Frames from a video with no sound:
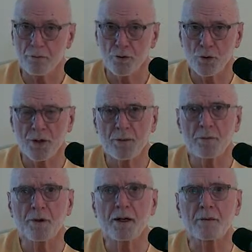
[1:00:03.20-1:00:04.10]
So a
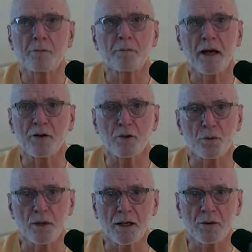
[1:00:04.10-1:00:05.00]
number had passed
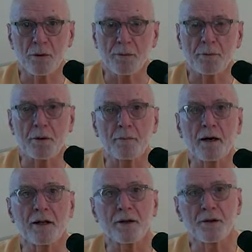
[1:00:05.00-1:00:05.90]
away. Swami
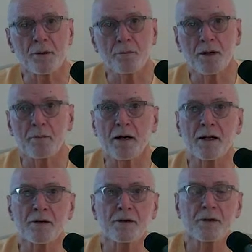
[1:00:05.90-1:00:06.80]
Brahmananda and
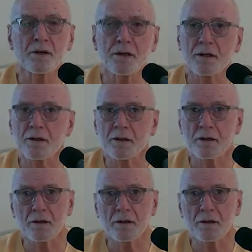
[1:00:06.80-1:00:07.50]
Premananda and